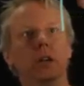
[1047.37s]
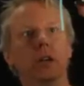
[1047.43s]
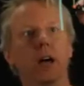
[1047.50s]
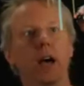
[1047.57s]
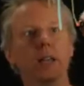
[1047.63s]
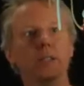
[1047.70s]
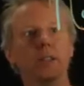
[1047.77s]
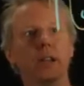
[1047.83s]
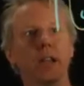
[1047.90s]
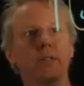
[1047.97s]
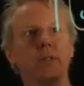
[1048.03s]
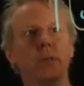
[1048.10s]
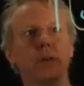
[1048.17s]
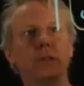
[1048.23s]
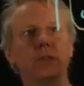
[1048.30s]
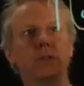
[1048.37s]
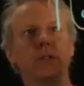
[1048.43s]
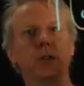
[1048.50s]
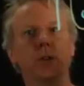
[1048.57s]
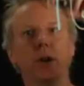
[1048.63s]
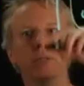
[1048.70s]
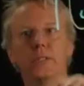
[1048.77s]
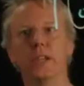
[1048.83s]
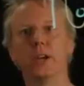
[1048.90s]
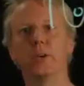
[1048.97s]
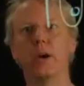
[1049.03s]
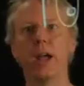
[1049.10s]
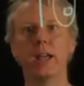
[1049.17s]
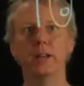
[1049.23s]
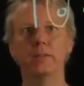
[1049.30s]
I still have a bunch of zeros here,
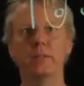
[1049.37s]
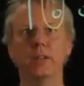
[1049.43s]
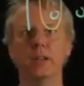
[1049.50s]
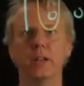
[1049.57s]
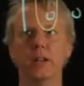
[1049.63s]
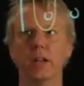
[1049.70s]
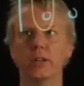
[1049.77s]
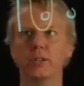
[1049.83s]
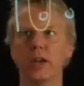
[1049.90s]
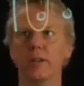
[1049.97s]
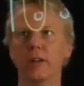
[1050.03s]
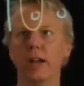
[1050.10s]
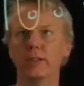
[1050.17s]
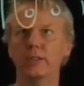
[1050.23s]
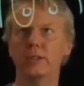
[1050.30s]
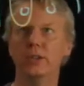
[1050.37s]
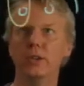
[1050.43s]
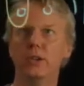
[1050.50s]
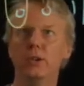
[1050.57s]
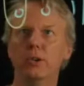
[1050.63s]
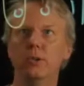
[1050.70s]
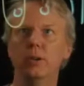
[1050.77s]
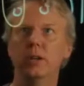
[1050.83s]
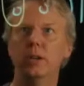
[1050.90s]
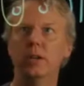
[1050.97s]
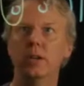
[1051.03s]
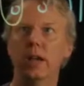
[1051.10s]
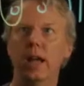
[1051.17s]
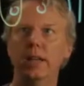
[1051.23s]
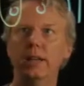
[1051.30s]
right? So I've got 2,
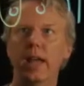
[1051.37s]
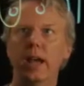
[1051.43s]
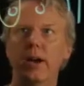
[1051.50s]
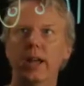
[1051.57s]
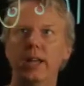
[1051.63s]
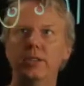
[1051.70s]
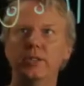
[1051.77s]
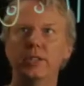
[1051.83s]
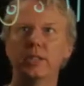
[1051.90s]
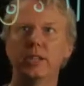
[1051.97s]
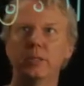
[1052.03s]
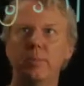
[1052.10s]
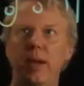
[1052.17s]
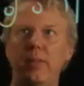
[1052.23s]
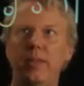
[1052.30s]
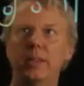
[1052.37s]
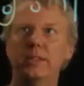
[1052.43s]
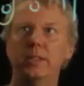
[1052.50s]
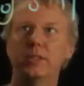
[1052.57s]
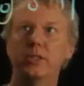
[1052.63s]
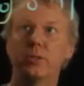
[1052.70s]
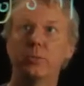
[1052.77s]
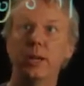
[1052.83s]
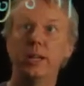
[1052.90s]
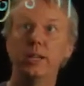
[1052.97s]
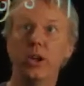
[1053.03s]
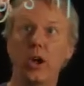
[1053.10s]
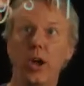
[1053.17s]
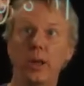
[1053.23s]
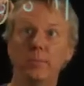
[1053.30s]
and now I can just expand this as 3
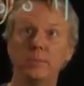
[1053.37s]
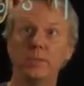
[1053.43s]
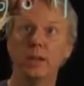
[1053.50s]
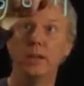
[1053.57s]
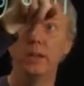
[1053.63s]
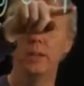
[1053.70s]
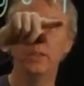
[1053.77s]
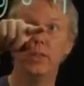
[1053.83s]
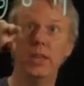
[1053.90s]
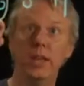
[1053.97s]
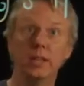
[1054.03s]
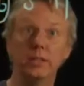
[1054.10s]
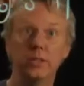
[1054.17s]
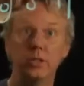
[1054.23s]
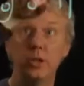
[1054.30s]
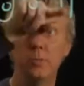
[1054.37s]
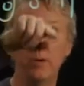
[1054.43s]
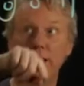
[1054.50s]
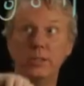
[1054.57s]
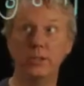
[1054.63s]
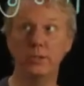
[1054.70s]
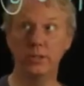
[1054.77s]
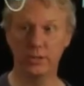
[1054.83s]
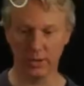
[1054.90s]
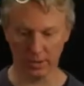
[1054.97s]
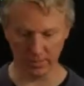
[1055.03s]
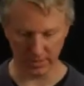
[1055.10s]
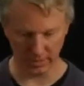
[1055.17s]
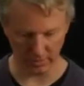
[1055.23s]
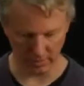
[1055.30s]
times this 2-by-2
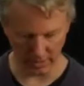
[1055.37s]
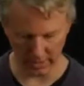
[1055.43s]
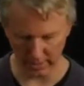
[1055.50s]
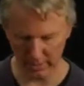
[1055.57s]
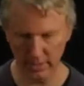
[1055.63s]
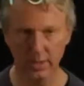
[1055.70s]
determinant, right?